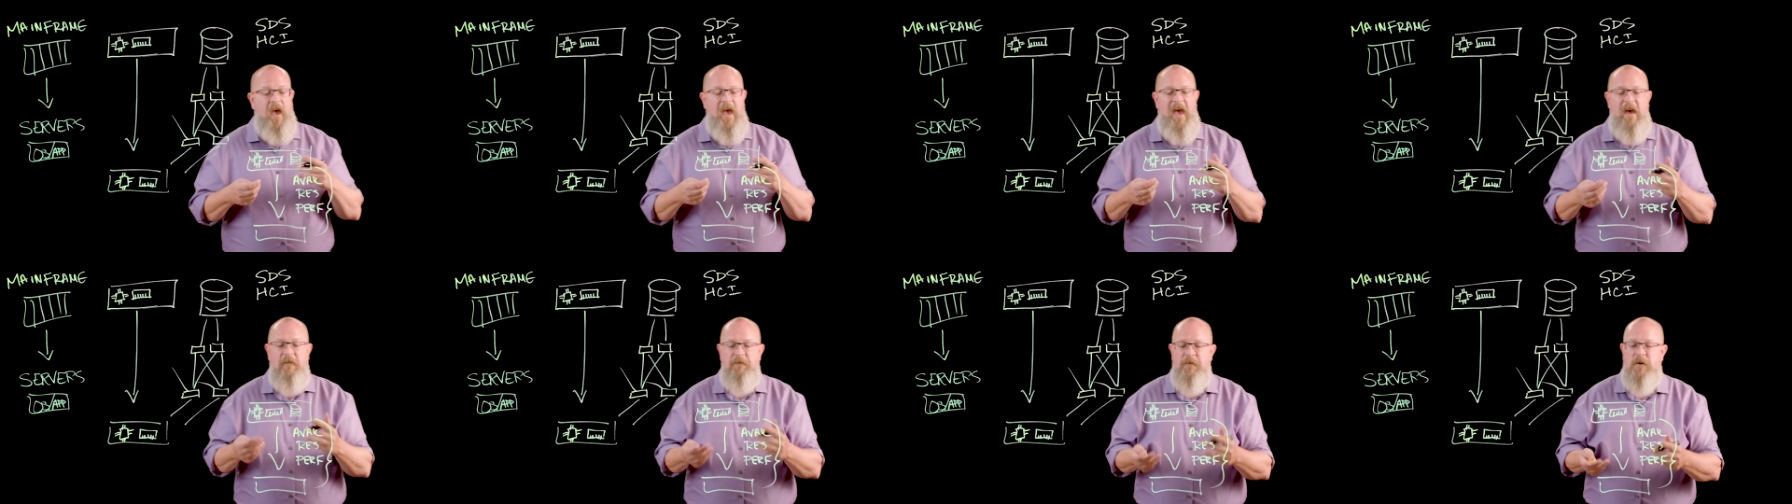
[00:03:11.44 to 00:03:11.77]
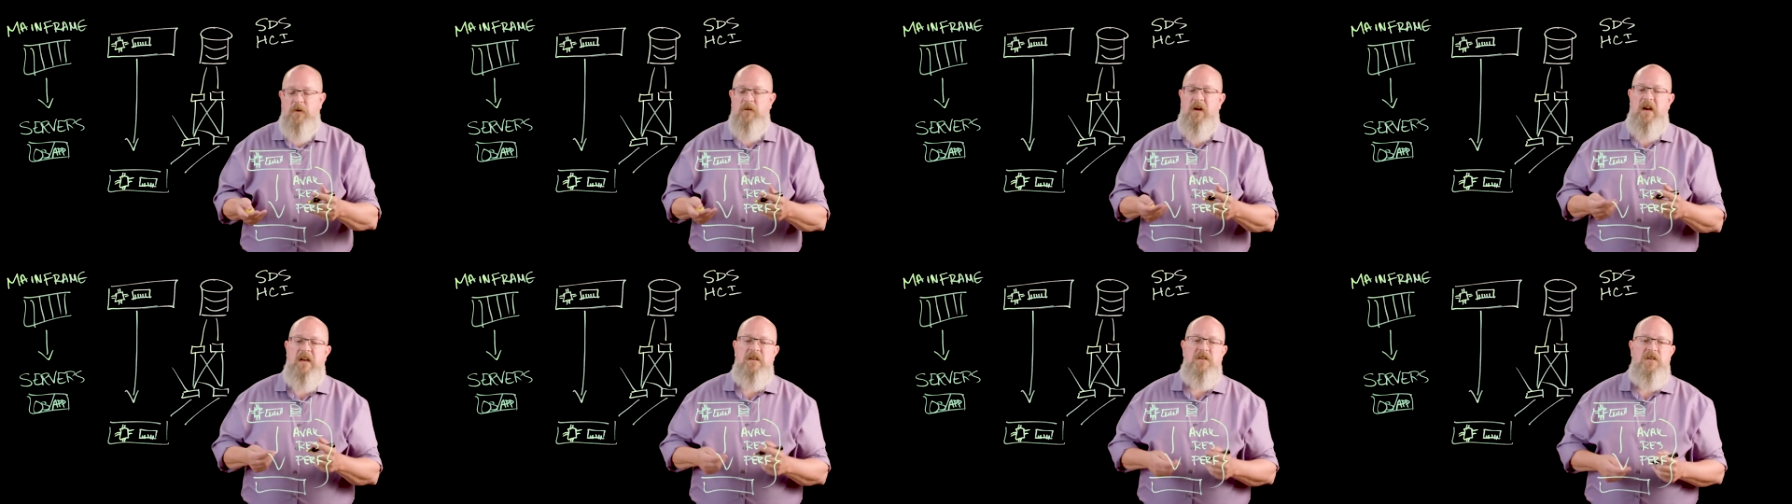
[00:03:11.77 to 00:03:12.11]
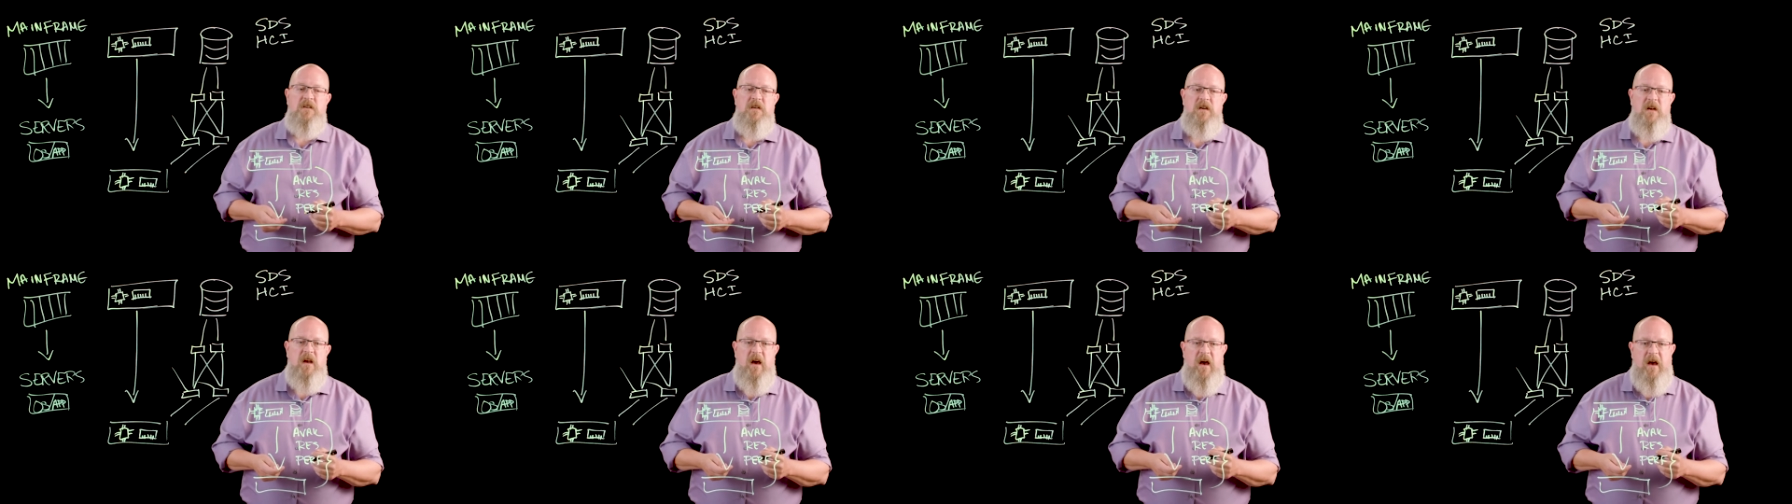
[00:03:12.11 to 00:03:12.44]
After
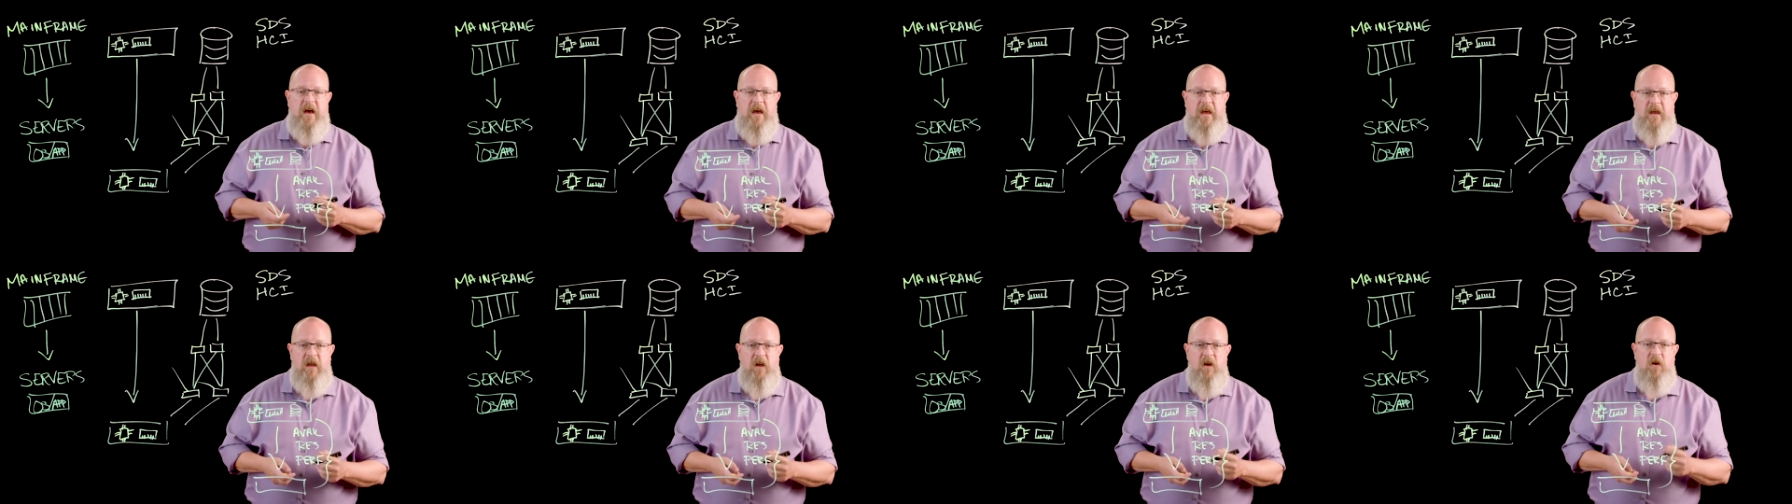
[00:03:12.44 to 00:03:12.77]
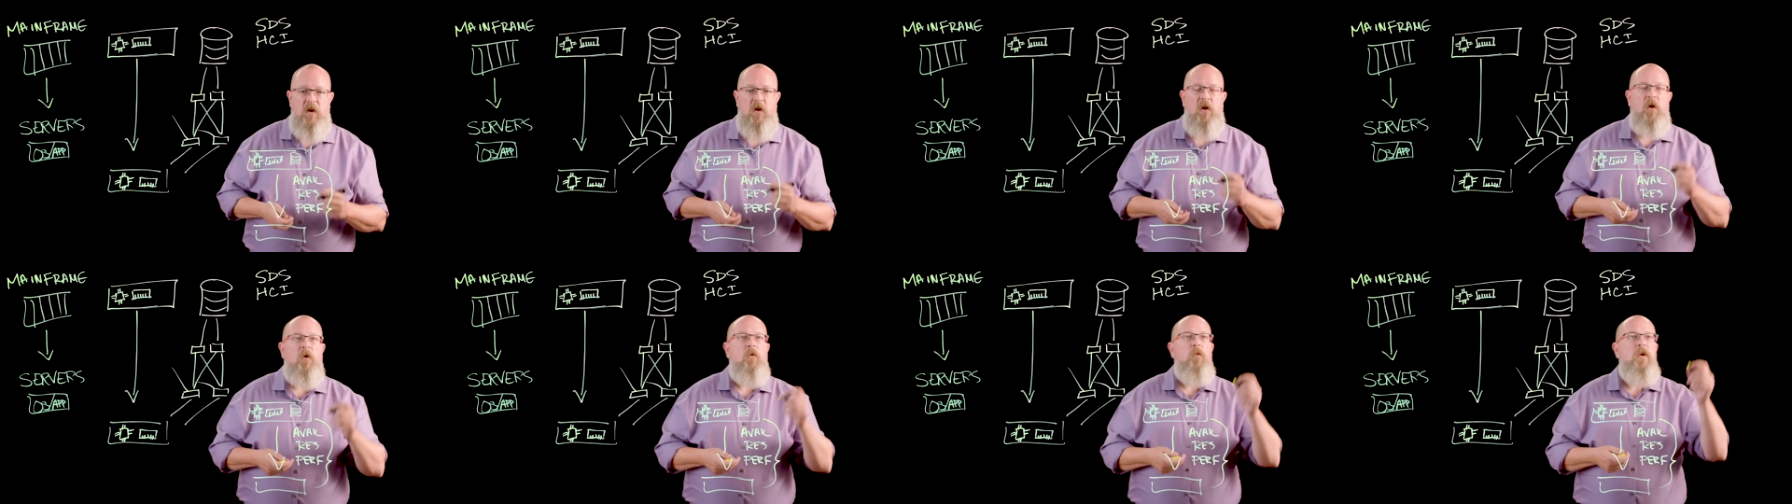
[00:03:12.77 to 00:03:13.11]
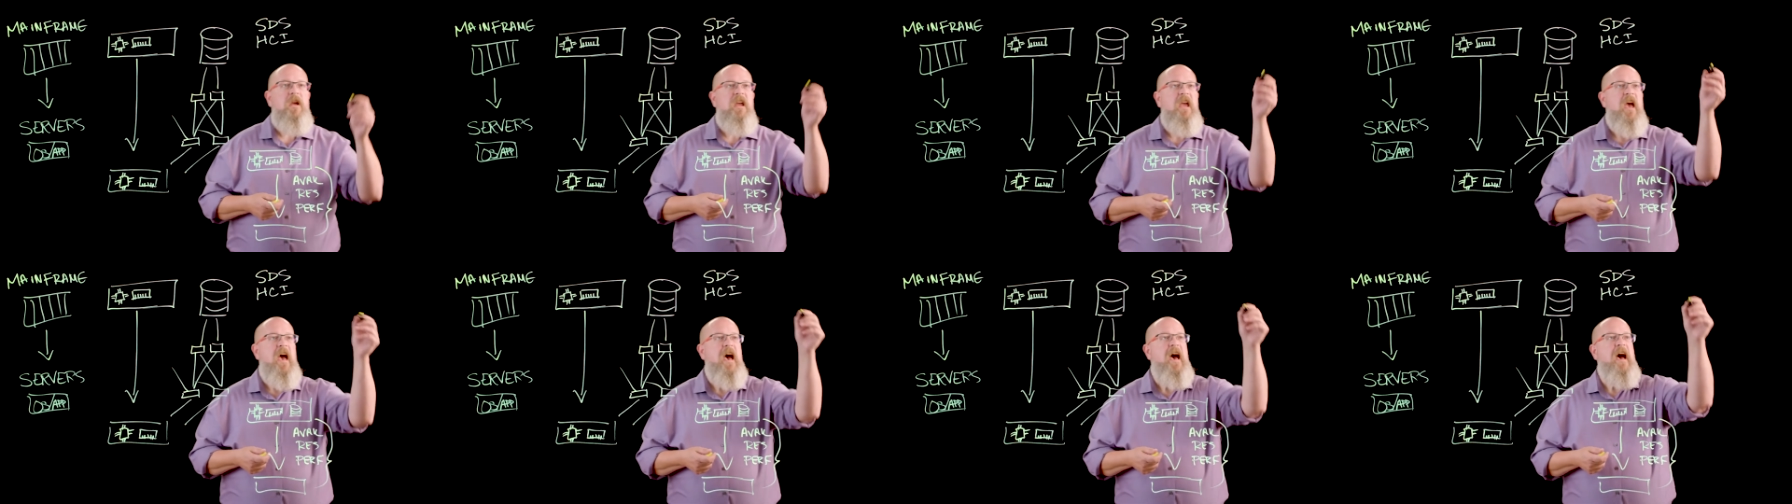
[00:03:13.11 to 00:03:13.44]
HCI,
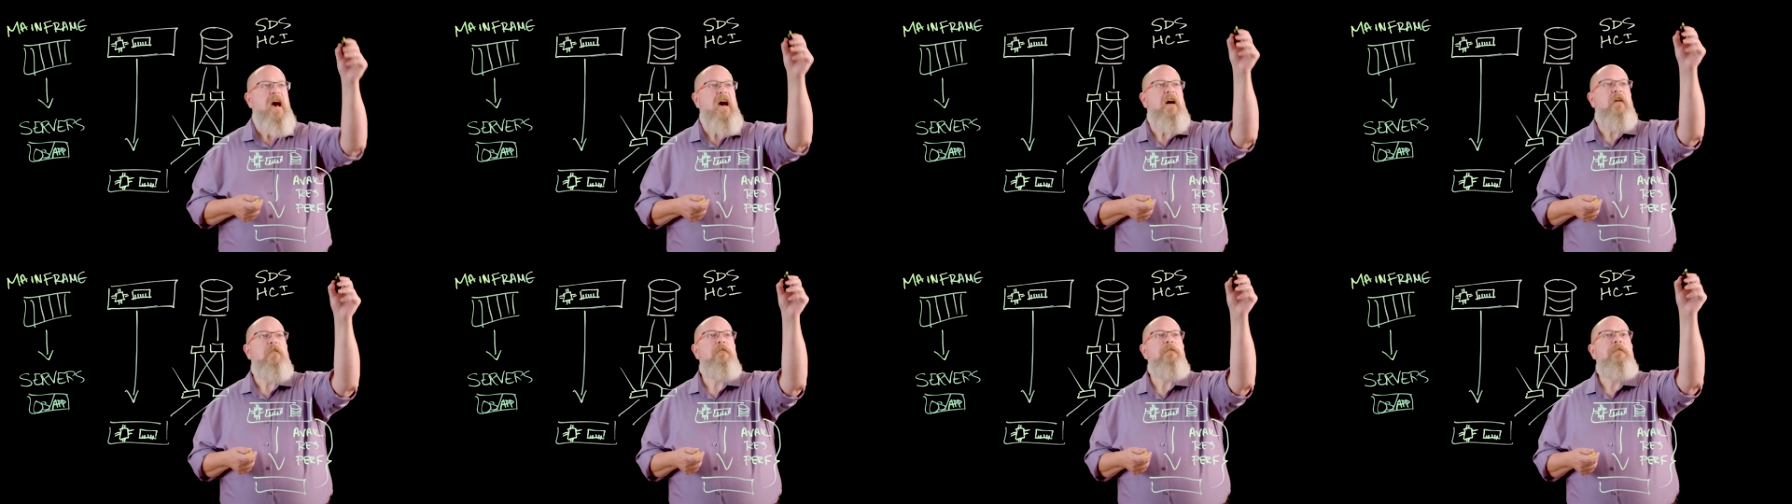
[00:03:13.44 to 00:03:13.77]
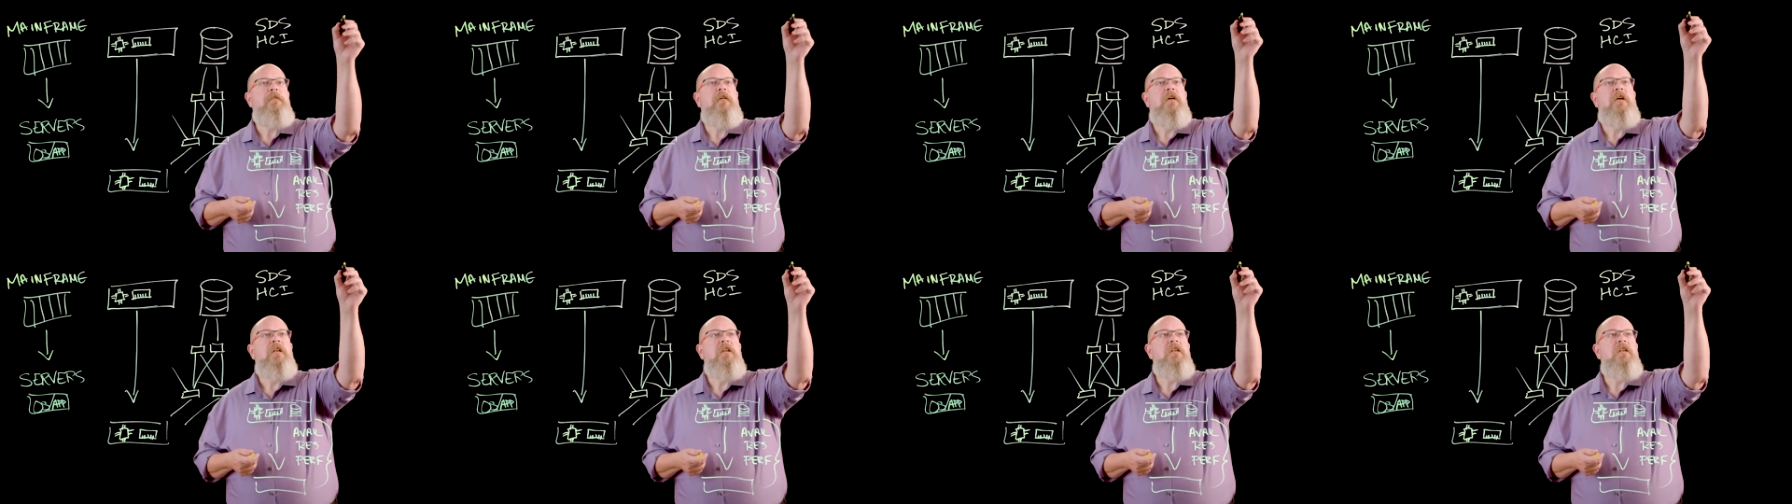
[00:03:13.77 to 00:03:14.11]
we have